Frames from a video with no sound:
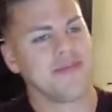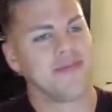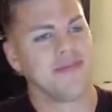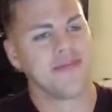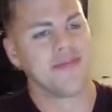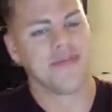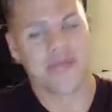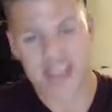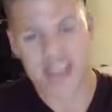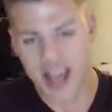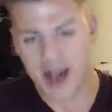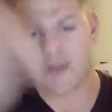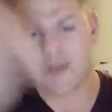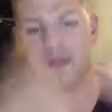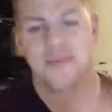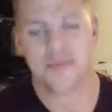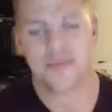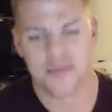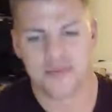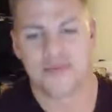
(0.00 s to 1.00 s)
Yeah.
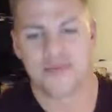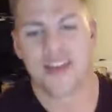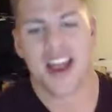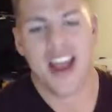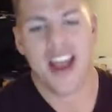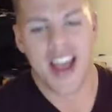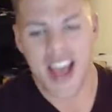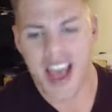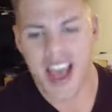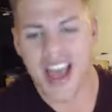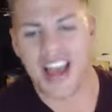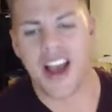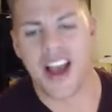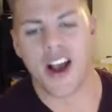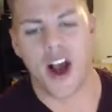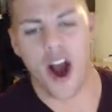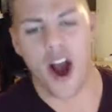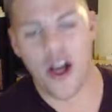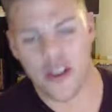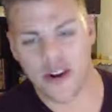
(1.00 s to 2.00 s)

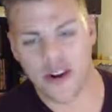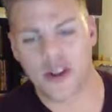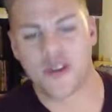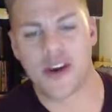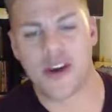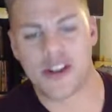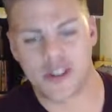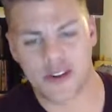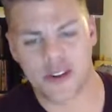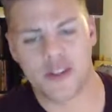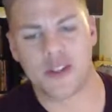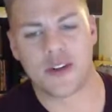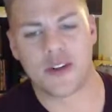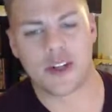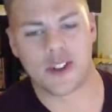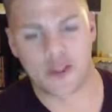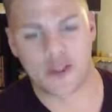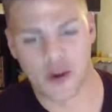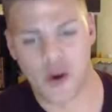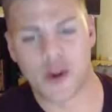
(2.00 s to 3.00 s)
Other creatures you
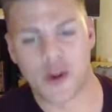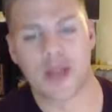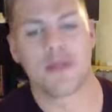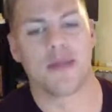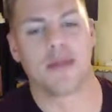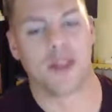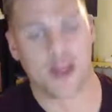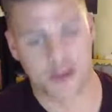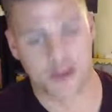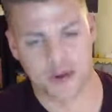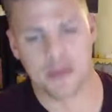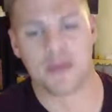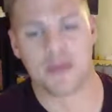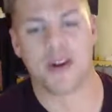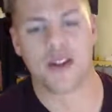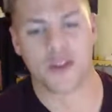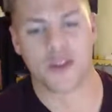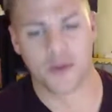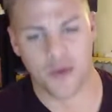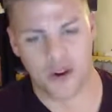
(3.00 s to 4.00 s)
control get
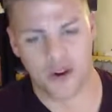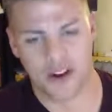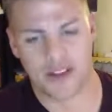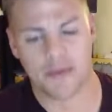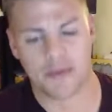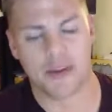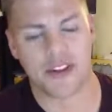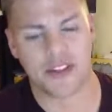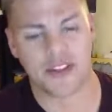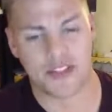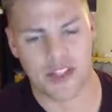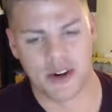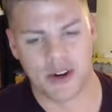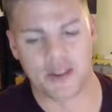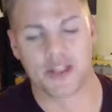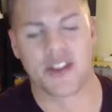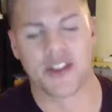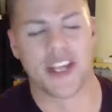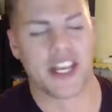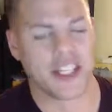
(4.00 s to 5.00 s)
+1/+1/+0
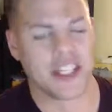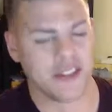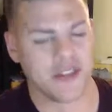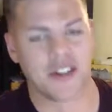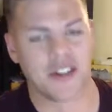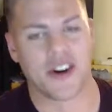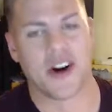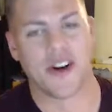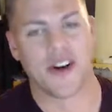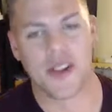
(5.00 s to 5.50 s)
till the end of turn.